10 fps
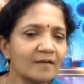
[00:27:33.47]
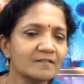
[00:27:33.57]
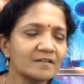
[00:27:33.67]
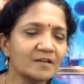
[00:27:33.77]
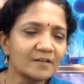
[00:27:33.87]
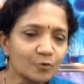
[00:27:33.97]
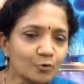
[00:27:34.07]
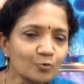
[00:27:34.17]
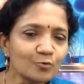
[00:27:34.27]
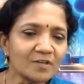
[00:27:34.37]
The
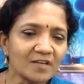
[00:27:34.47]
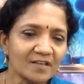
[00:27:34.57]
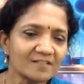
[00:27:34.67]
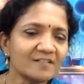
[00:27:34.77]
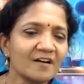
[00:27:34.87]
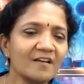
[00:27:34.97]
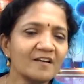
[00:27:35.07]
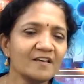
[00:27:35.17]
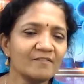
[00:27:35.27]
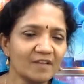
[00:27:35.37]
tool is
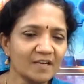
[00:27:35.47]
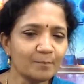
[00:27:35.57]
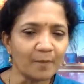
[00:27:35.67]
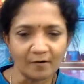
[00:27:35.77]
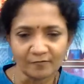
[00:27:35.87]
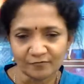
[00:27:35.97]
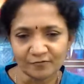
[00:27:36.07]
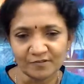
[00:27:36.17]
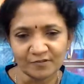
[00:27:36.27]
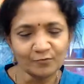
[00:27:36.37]
really very powerful.
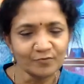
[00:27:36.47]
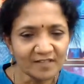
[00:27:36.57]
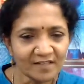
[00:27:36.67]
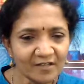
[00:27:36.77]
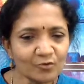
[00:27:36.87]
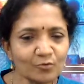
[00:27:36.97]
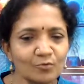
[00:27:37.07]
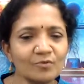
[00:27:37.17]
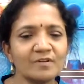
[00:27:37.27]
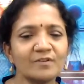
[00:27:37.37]
Using the
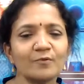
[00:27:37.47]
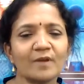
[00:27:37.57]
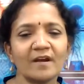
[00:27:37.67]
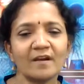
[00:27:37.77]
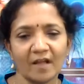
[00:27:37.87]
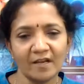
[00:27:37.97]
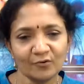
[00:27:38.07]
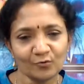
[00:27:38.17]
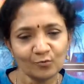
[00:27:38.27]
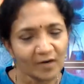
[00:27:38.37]
tool, you can try
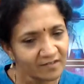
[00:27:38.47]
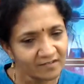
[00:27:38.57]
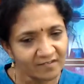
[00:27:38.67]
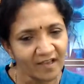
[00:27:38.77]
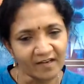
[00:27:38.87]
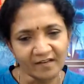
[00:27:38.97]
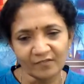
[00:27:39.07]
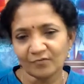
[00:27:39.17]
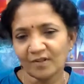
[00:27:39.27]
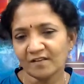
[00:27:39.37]
to understand if
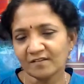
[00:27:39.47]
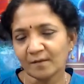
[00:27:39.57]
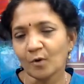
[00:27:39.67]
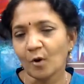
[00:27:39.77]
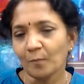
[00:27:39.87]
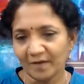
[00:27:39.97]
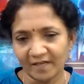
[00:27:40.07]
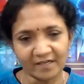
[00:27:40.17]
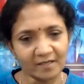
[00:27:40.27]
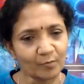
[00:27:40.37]
there is some
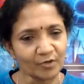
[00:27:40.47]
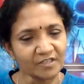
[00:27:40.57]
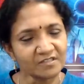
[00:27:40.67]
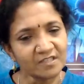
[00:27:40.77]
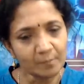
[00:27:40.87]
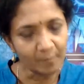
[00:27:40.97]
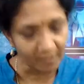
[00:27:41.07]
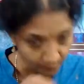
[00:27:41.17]
complicated potential, but you